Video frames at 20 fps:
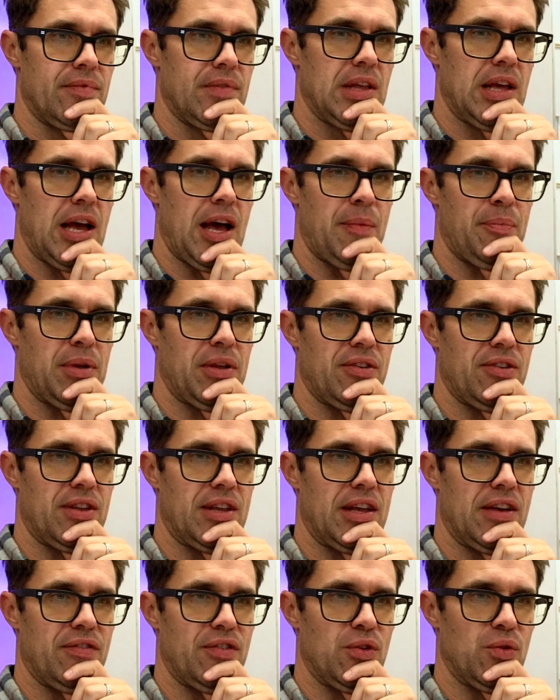happy to
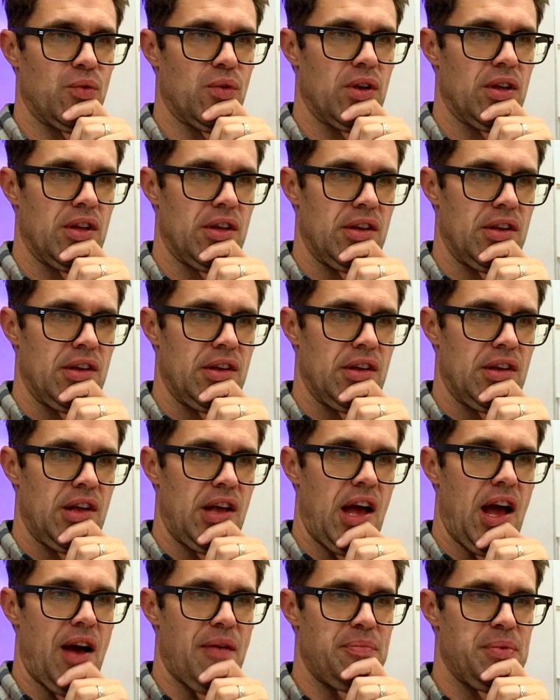give you
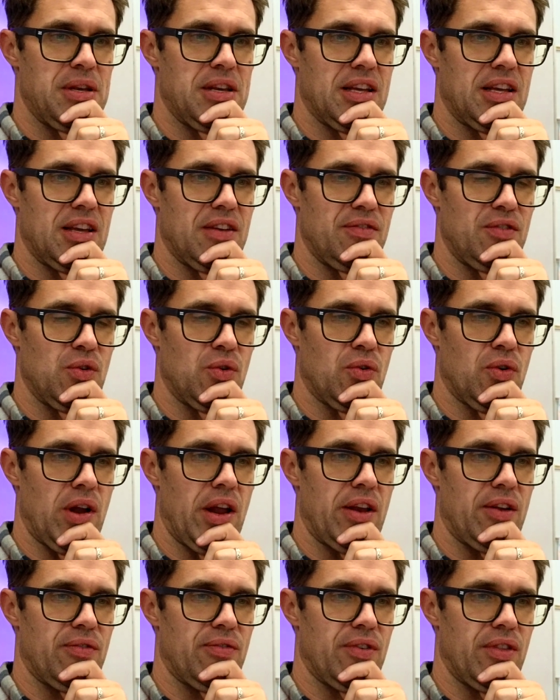happy to give you
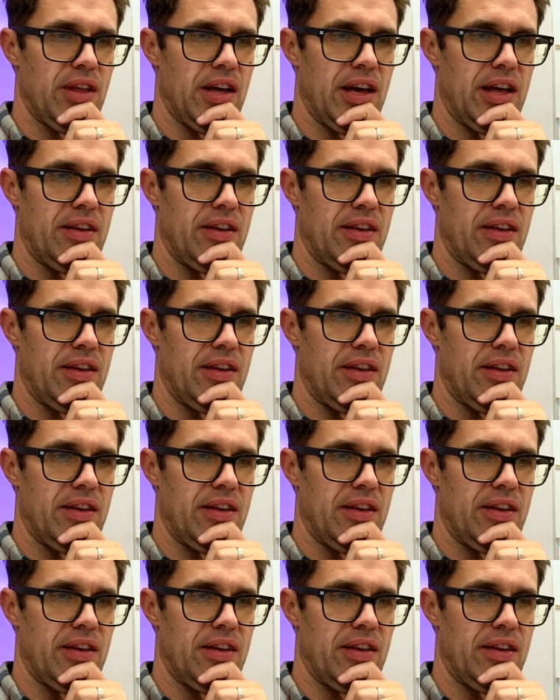credit for that.